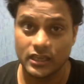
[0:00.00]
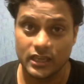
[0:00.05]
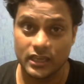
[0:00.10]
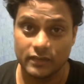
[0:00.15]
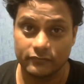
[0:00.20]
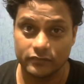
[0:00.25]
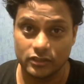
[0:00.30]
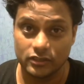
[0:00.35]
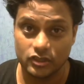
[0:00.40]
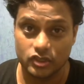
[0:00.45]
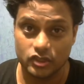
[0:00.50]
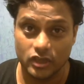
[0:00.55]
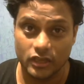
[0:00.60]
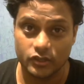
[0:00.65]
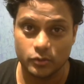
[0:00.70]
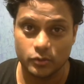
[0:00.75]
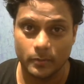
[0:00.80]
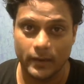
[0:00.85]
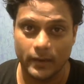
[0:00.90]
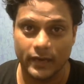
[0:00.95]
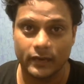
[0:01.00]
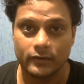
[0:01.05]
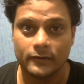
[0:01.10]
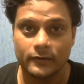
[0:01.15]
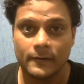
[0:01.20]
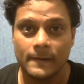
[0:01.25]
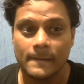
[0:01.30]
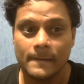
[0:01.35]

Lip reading: gave the judgment